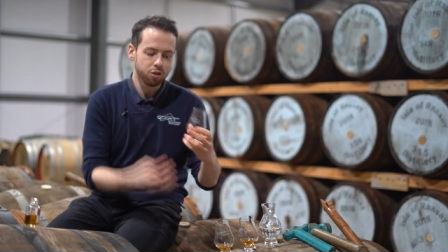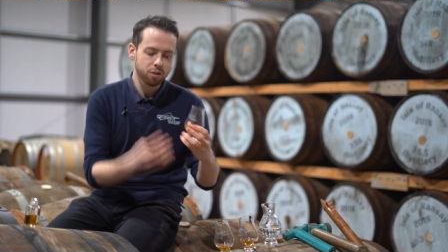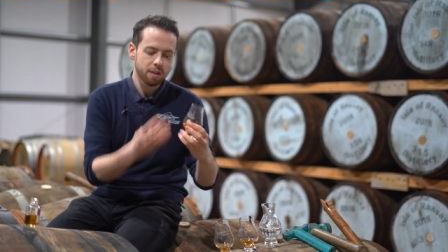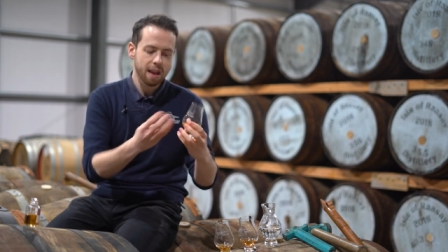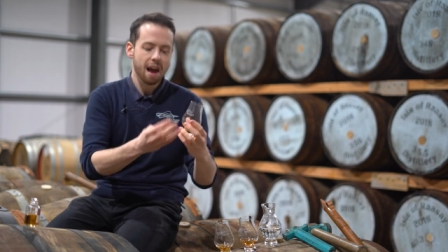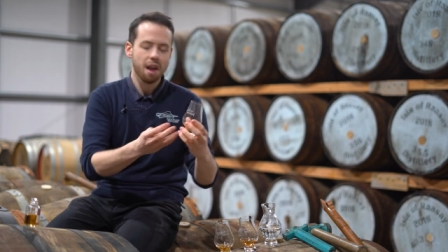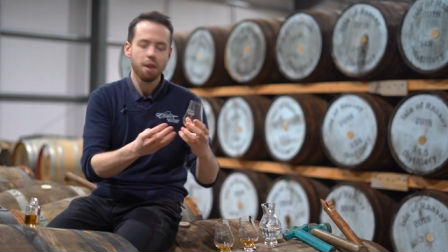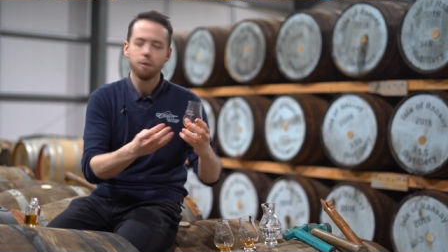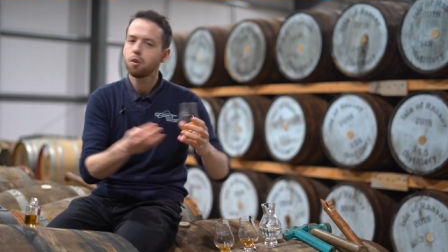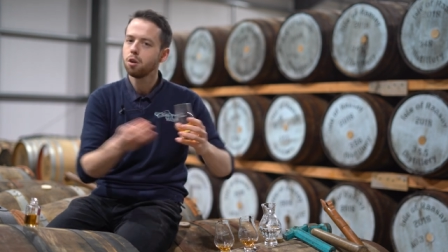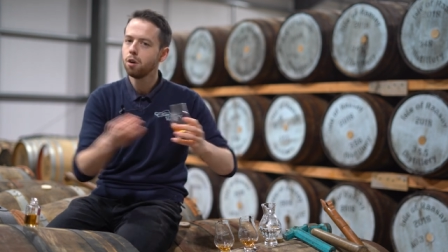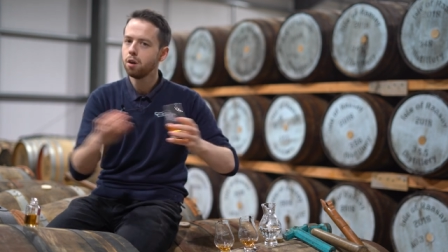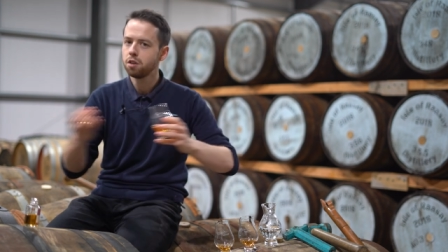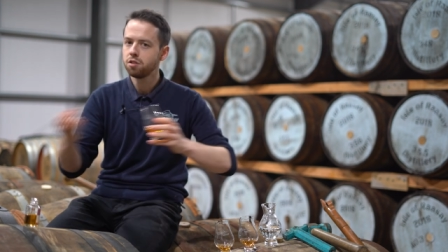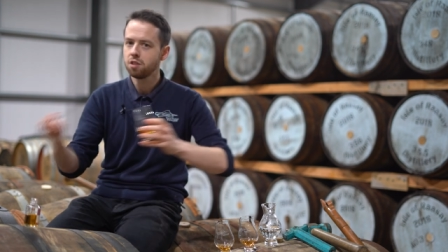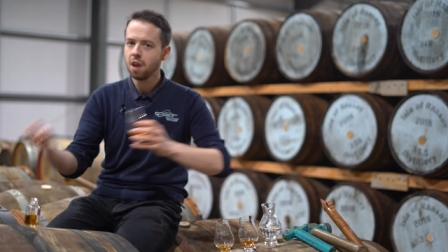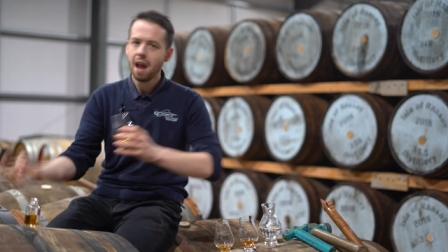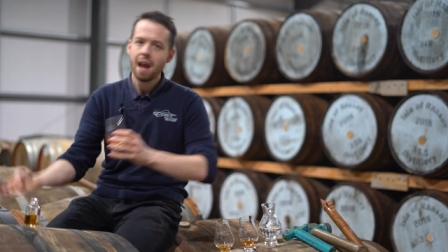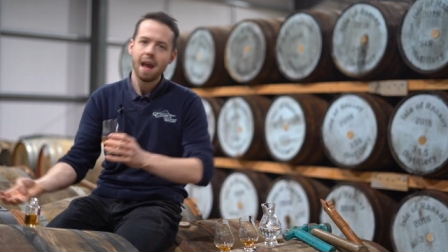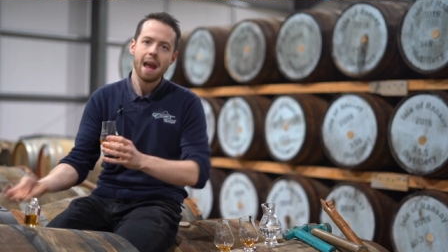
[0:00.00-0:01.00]
You can, of
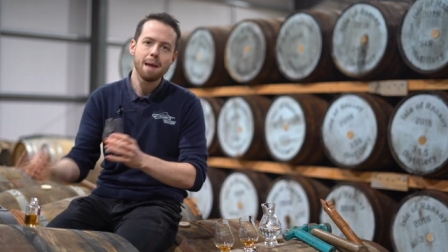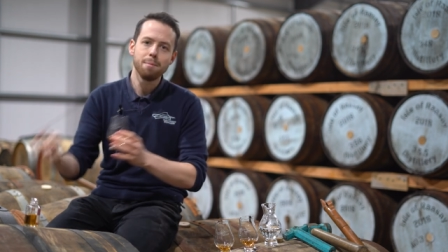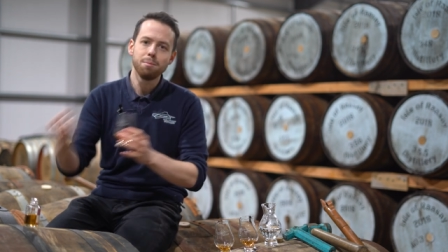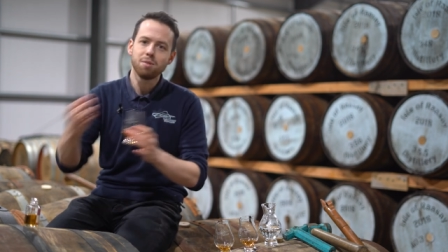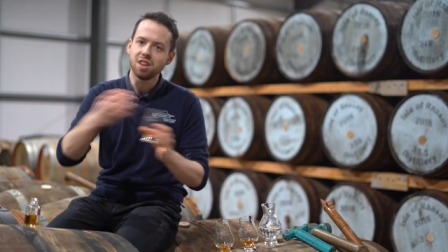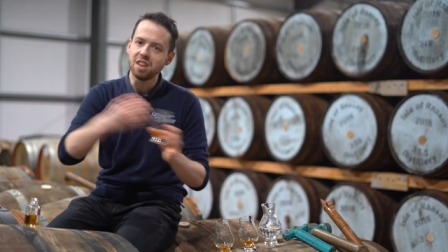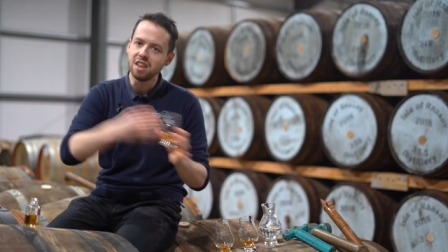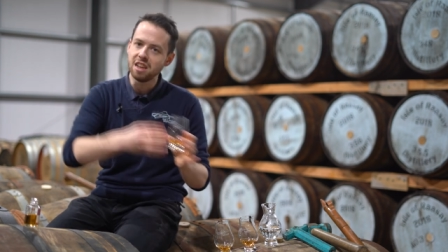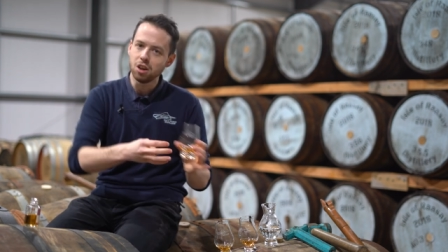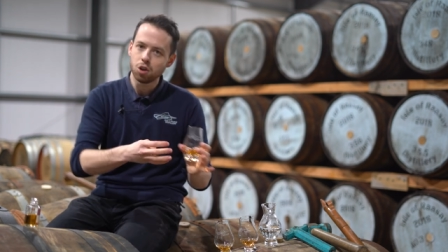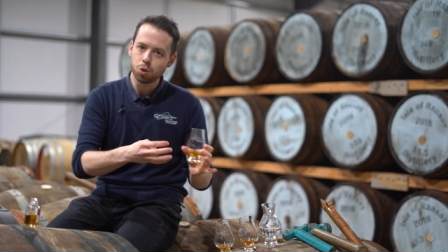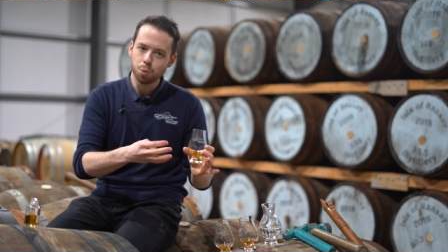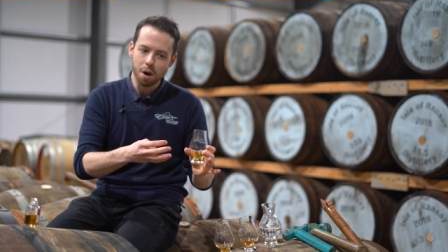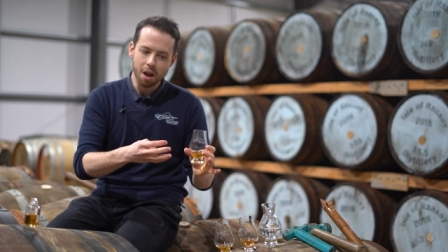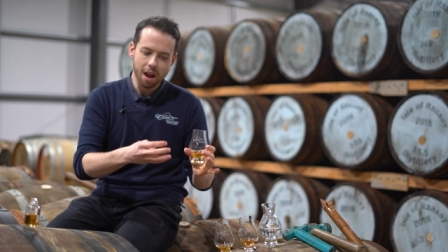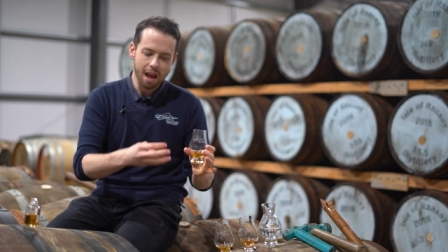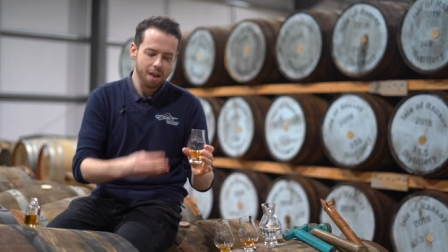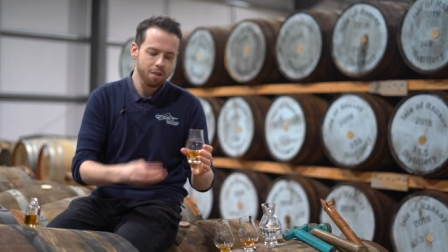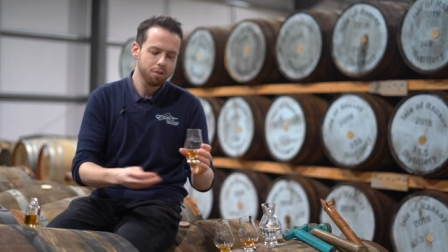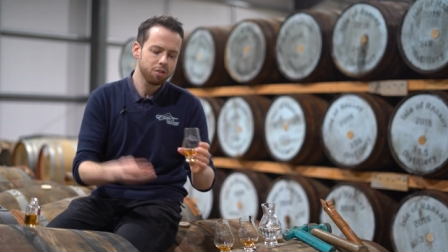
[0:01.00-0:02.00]
course, empty each
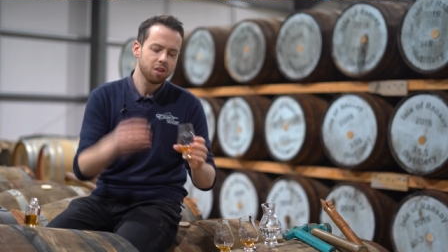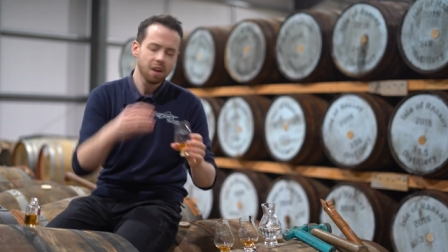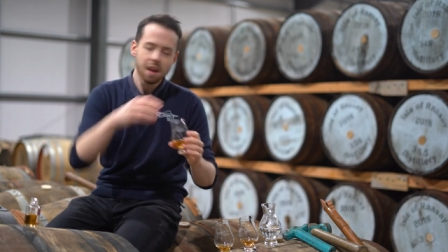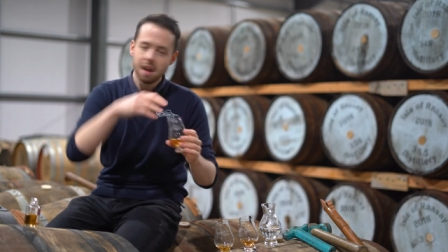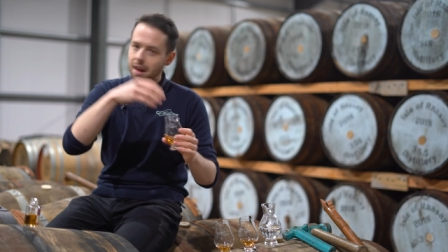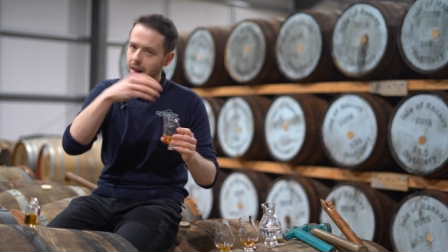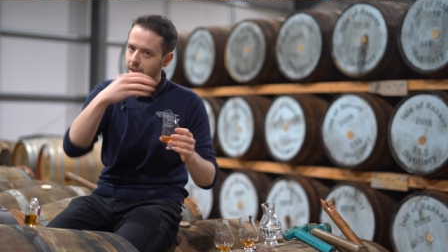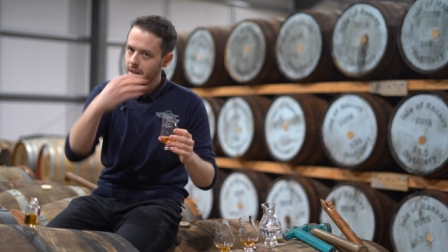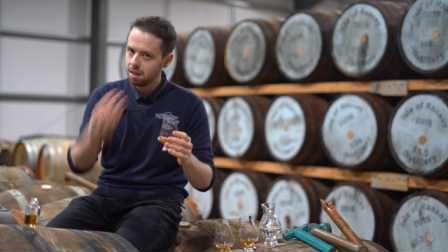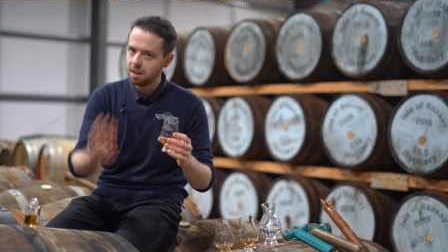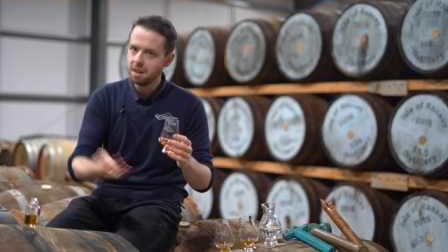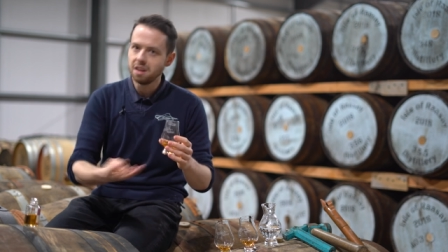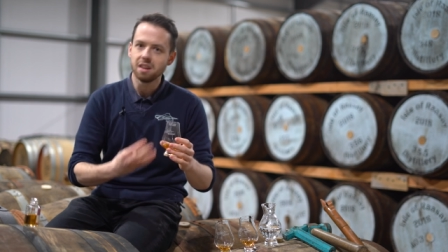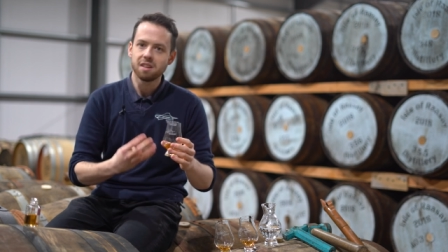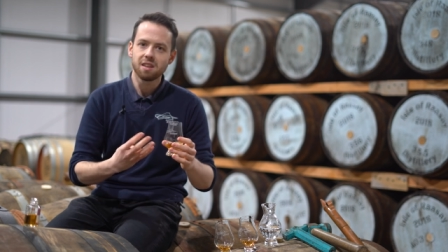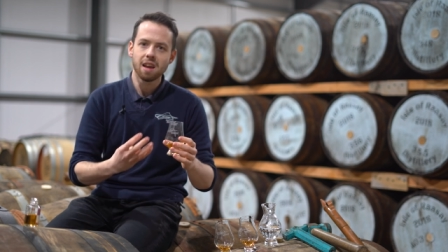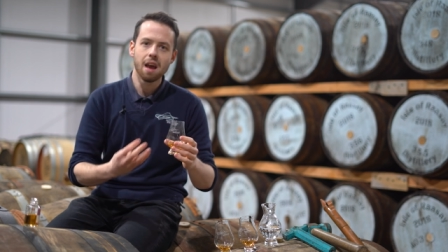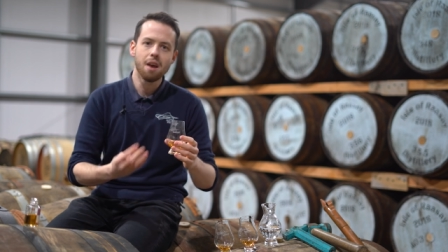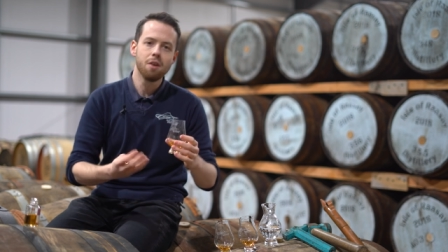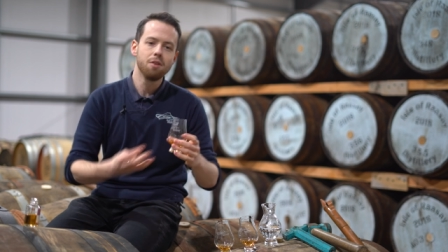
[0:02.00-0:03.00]
one out, clean
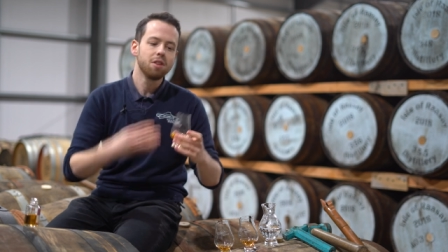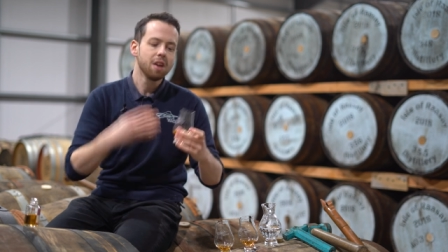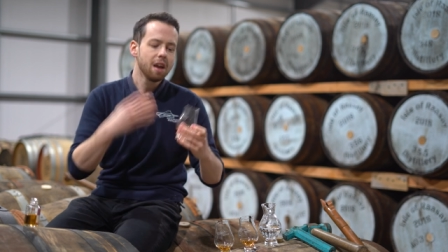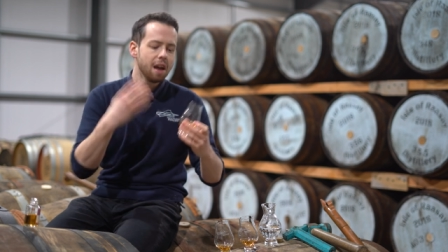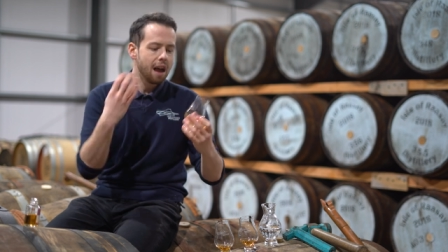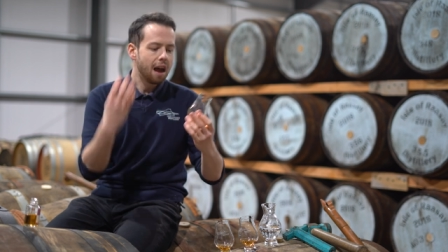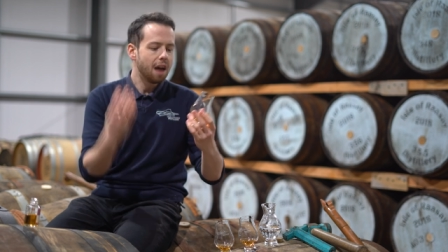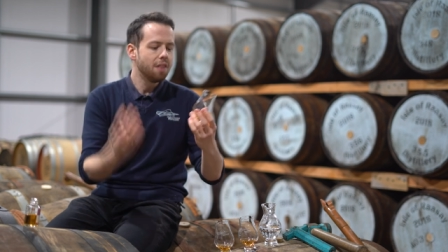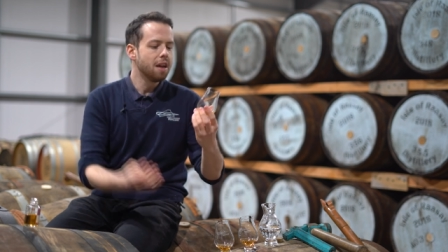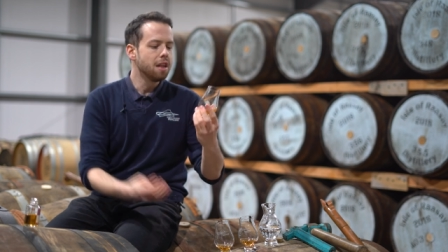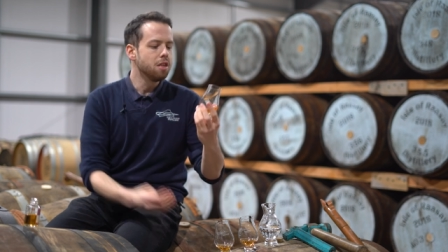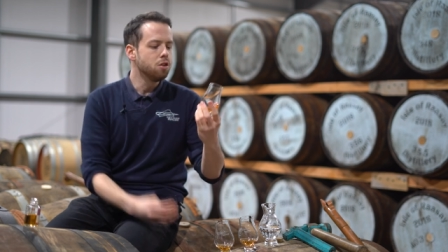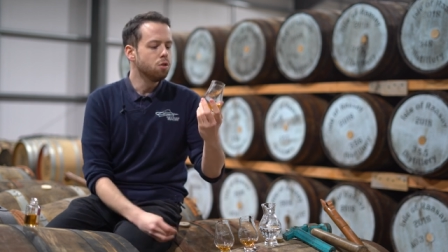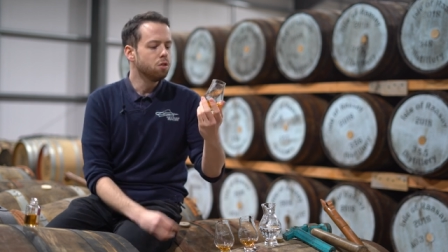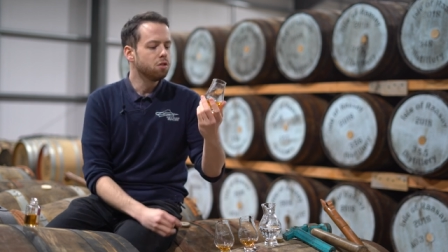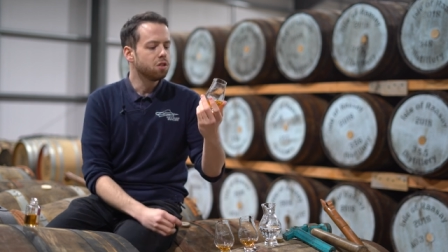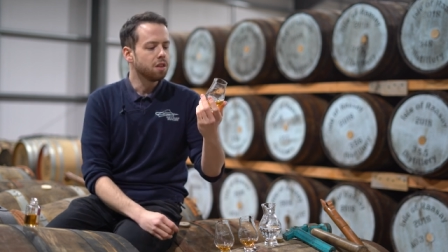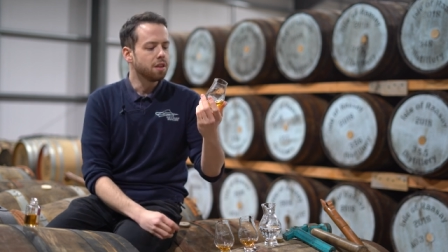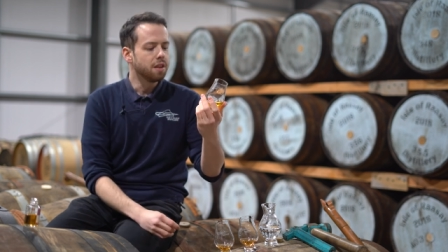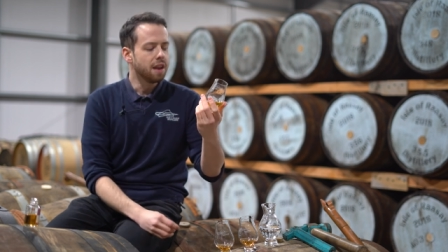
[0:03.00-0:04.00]
it out, and then
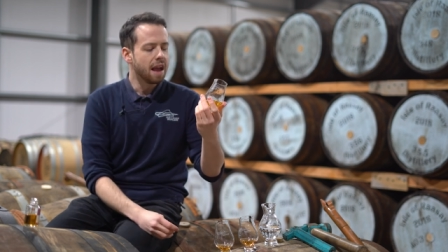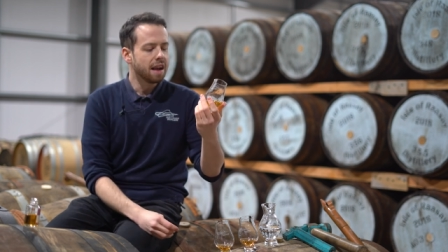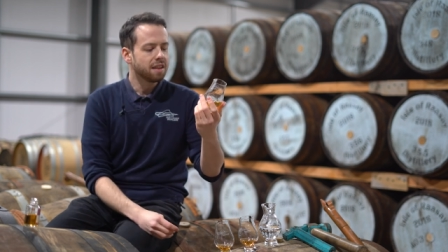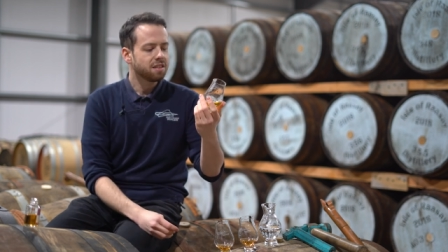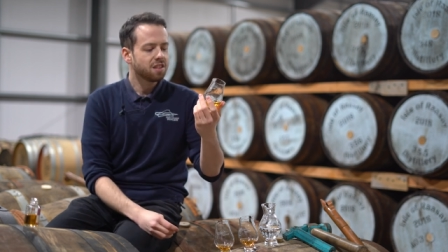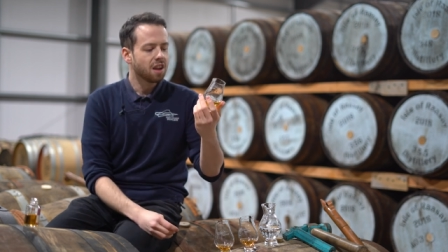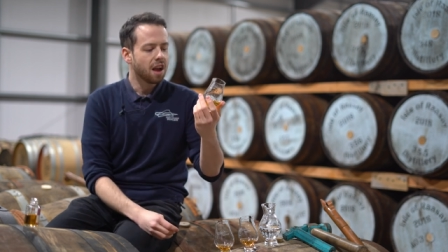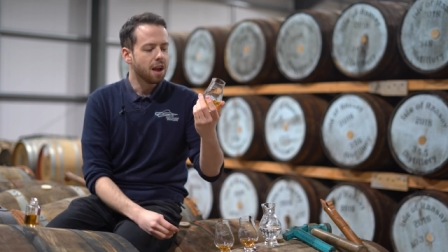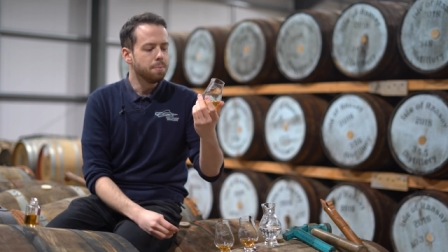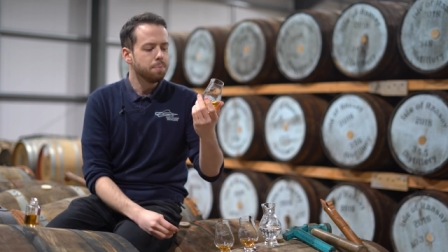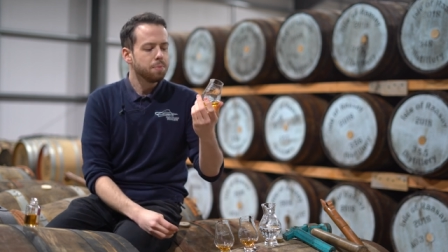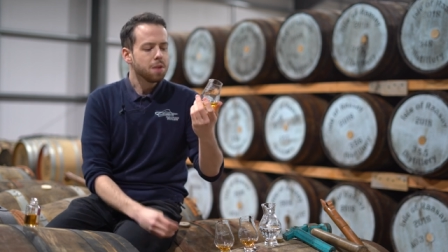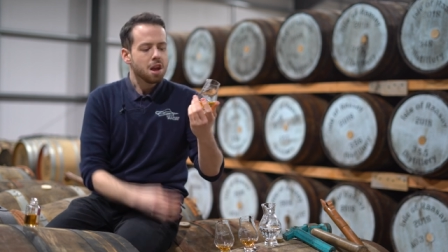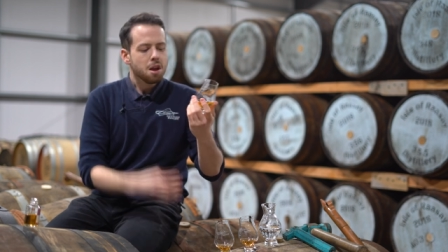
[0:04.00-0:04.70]
use it the next time.